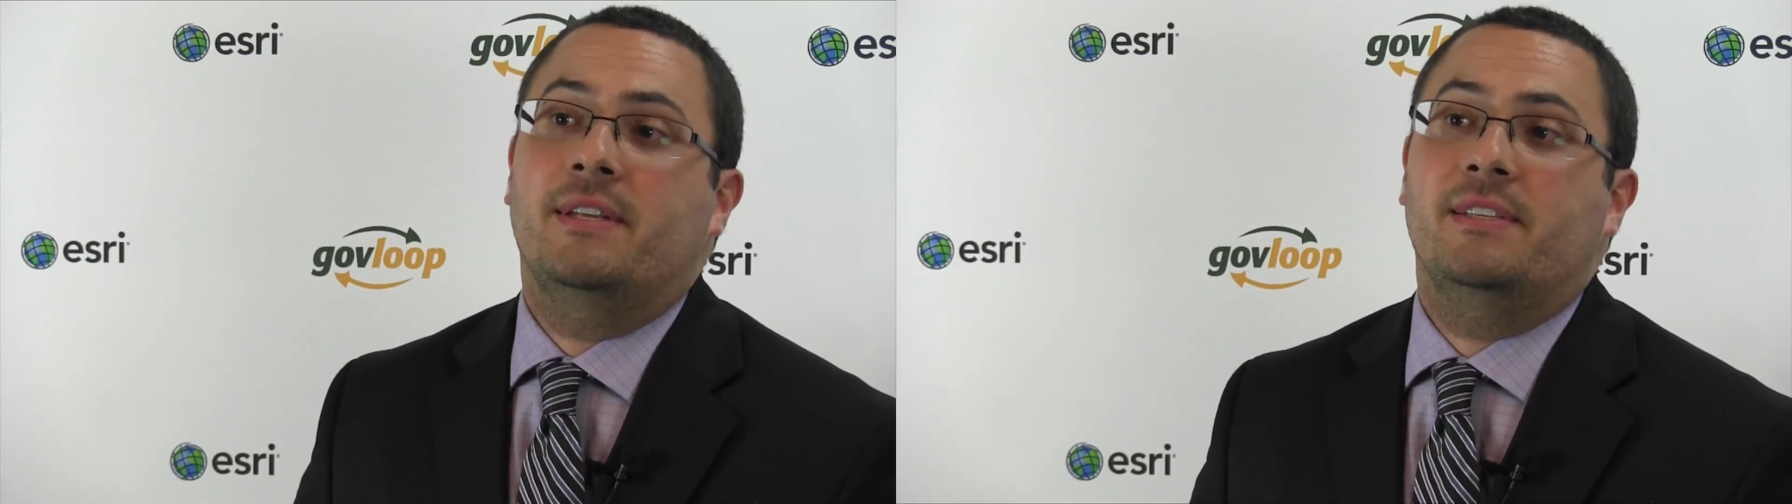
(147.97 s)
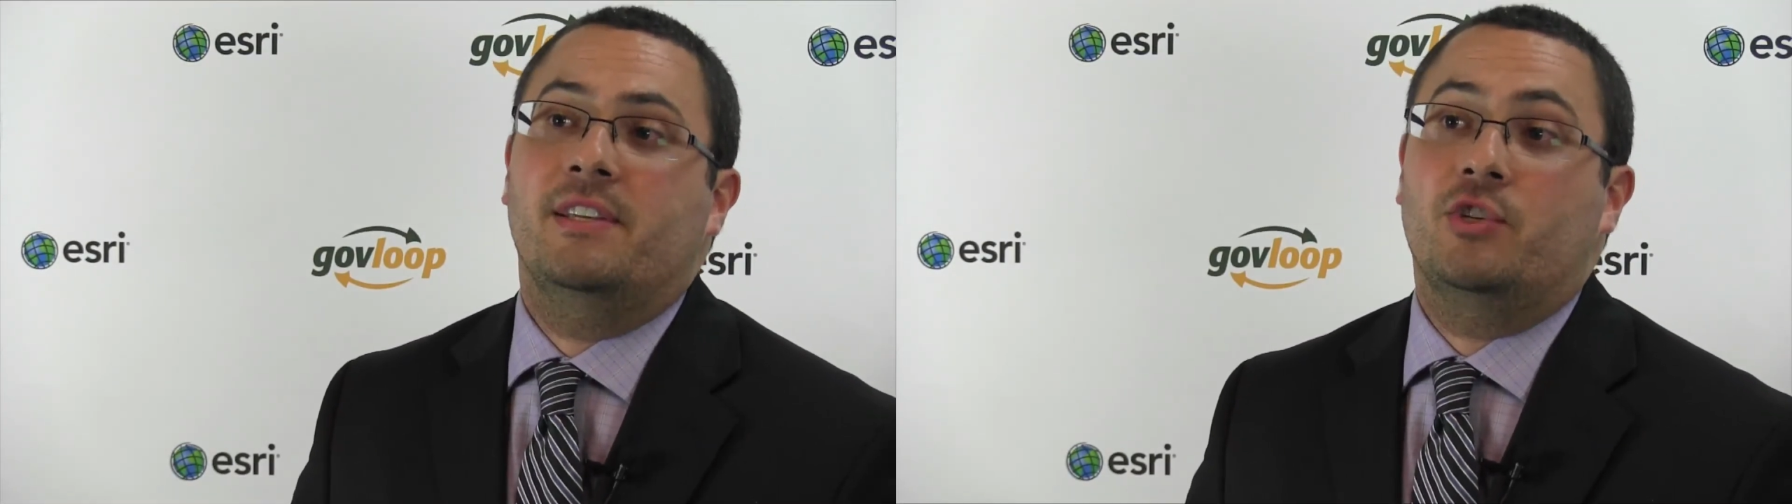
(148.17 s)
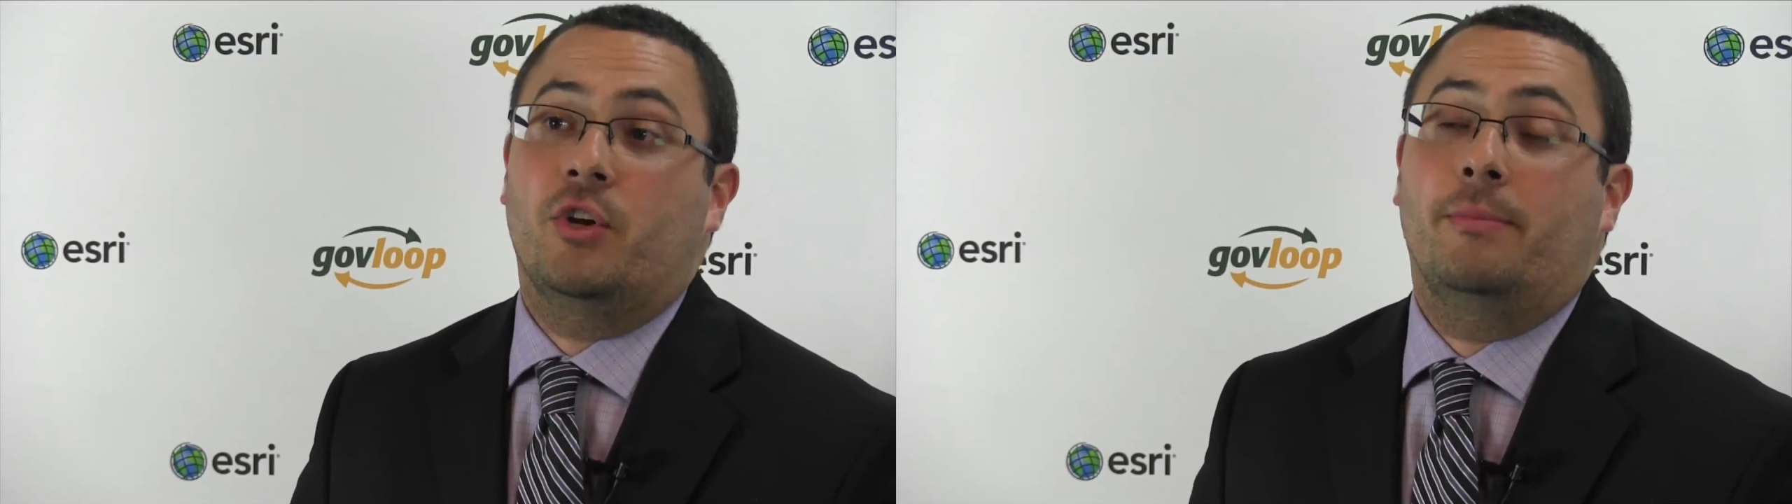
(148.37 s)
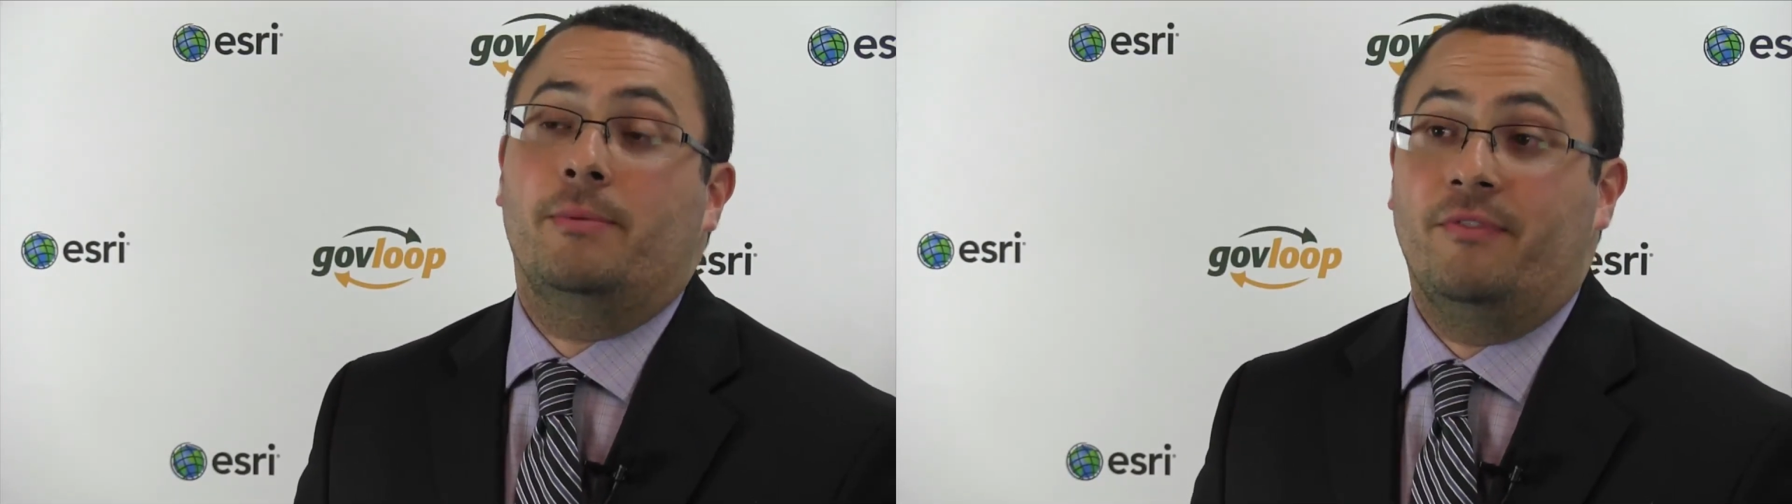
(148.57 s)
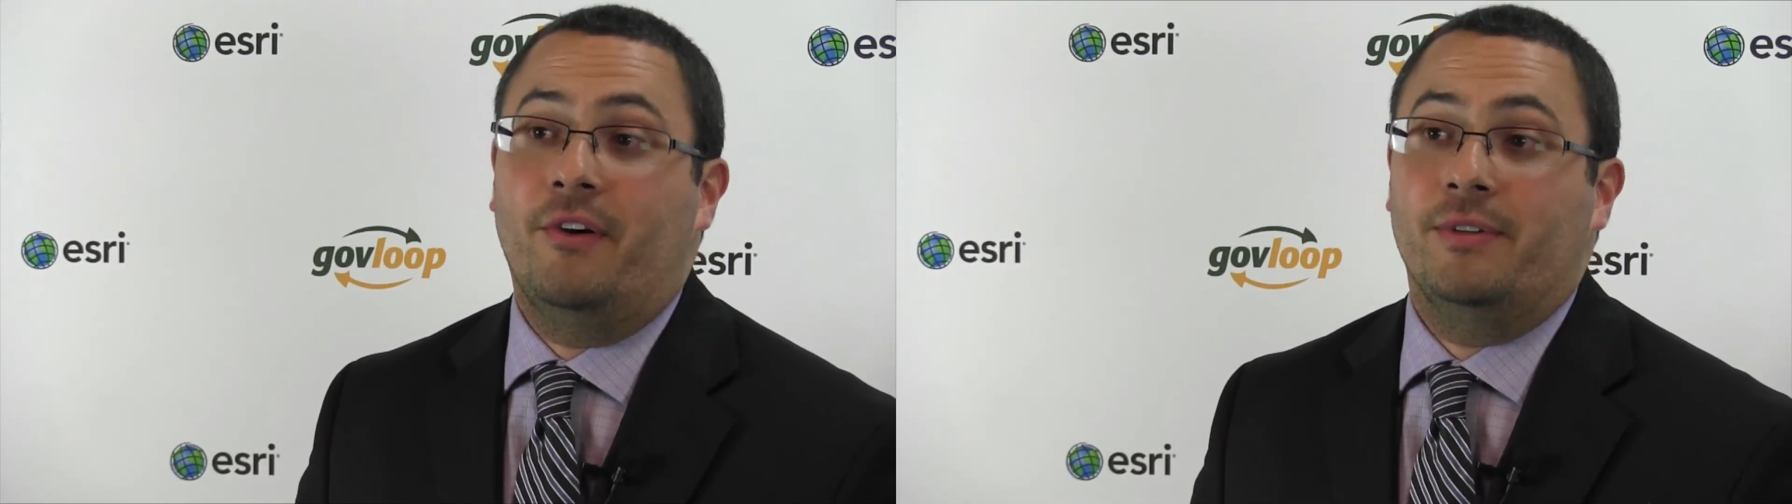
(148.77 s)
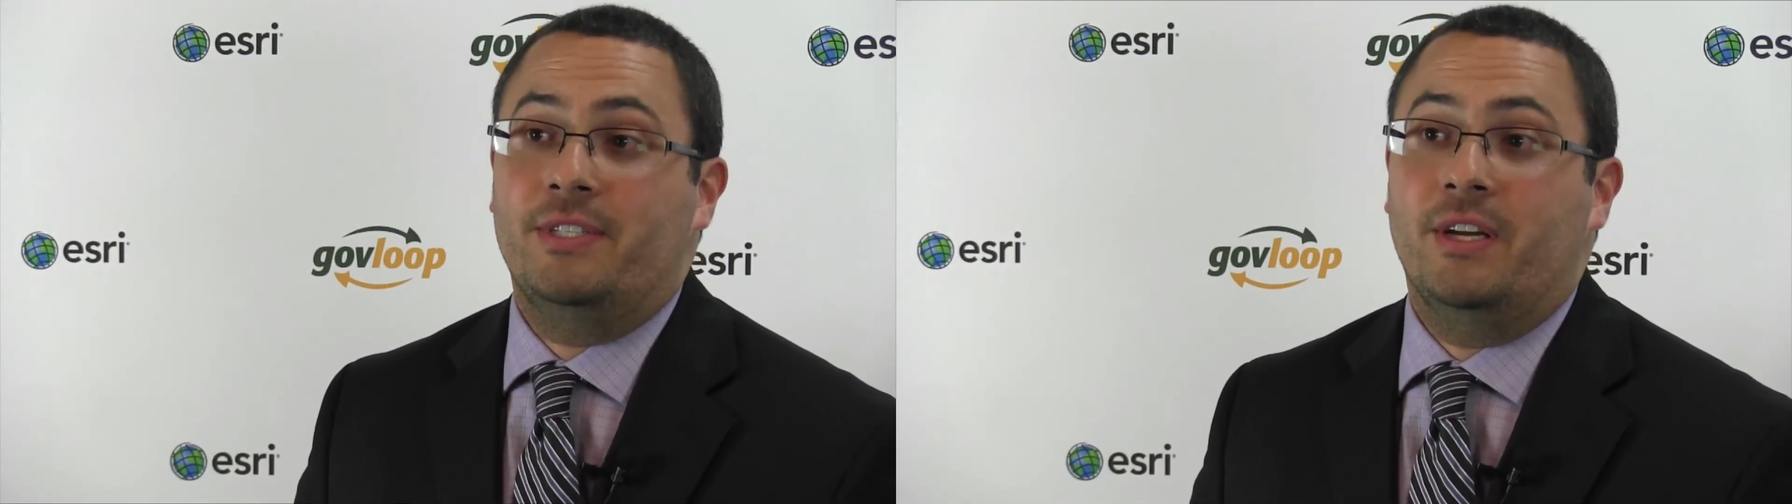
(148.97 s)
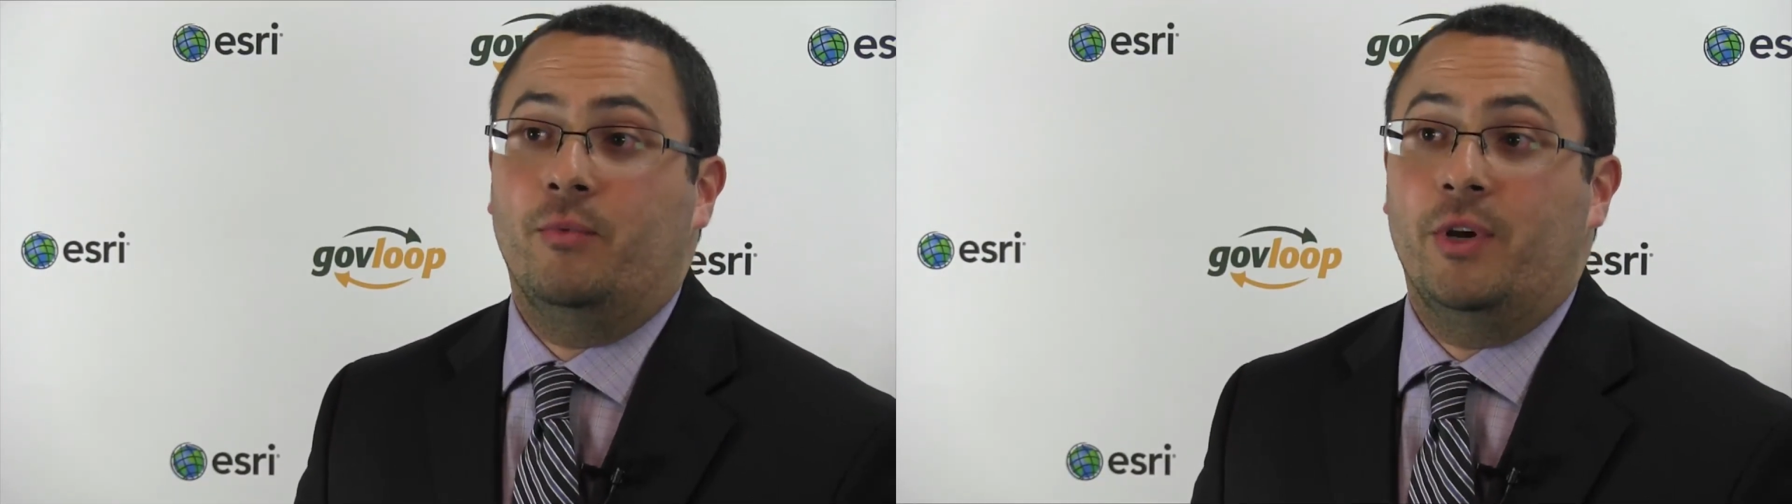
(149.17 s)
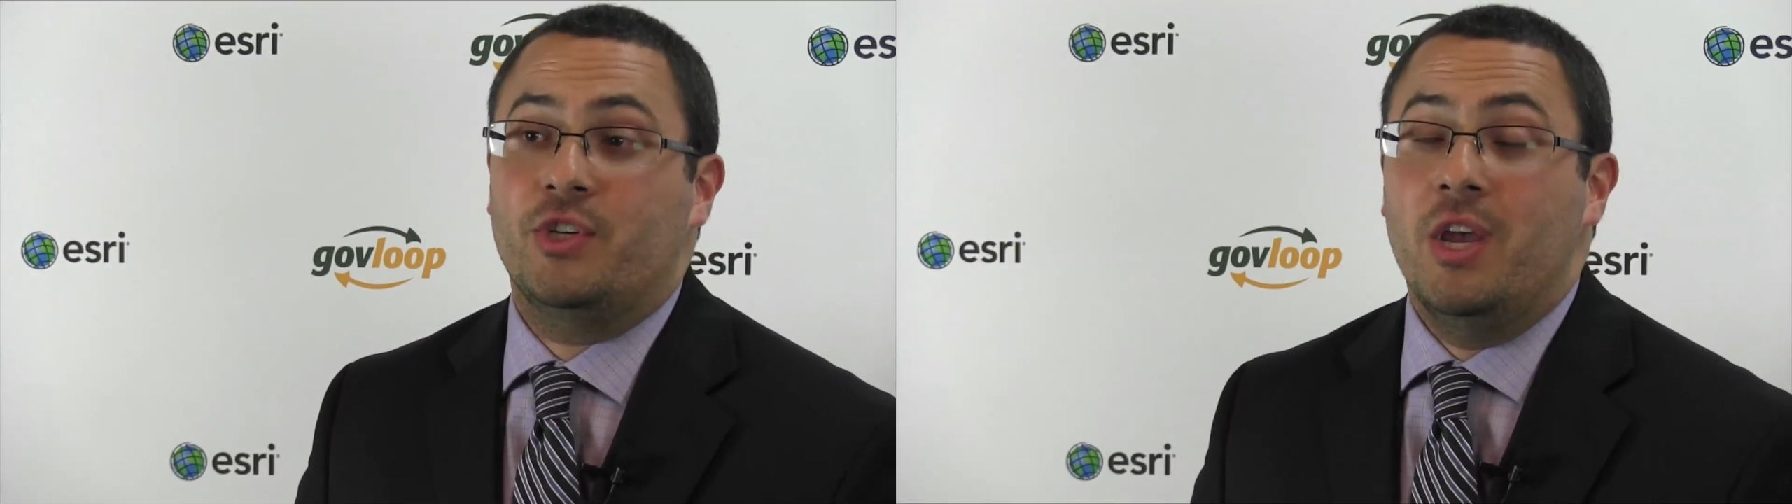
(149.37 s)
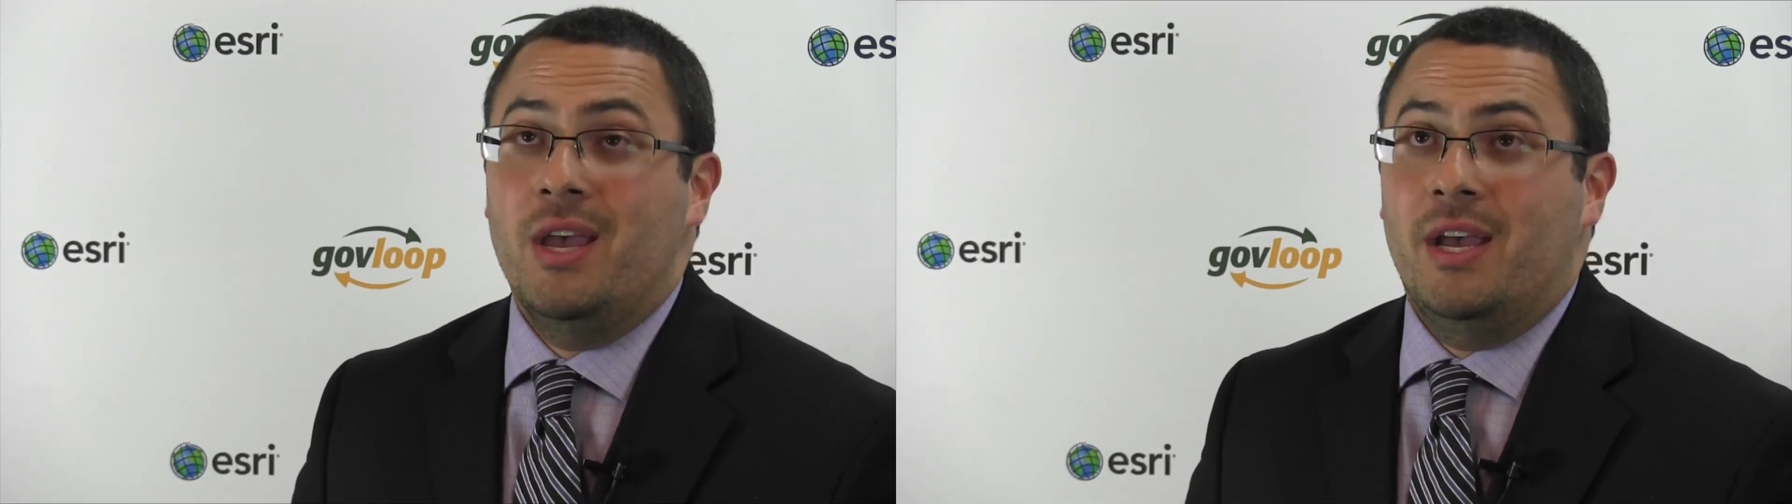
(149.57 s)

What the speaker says: citizens showed up to volunteer, which